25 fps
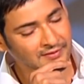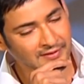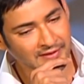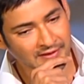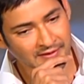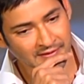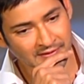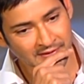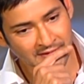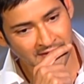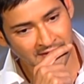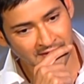
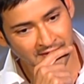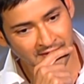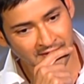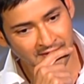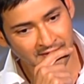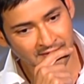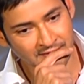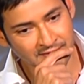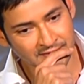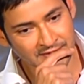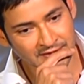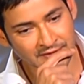And
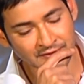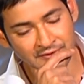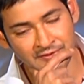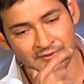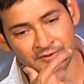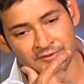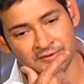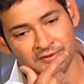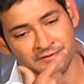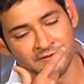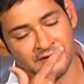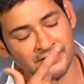she was
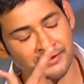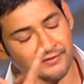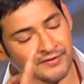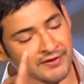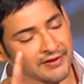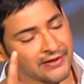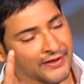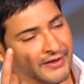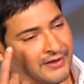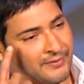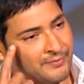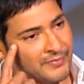also very,
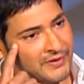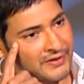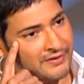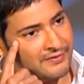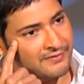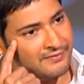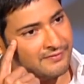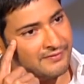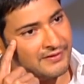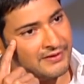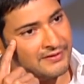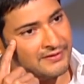very happy
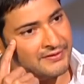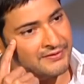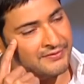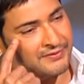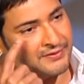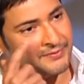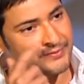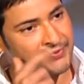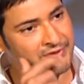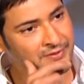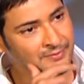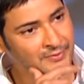that this
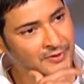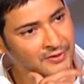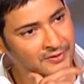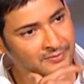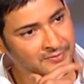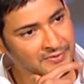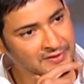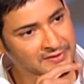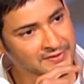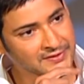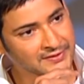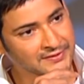film is a
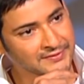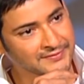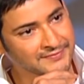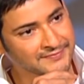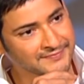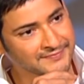blockbuster.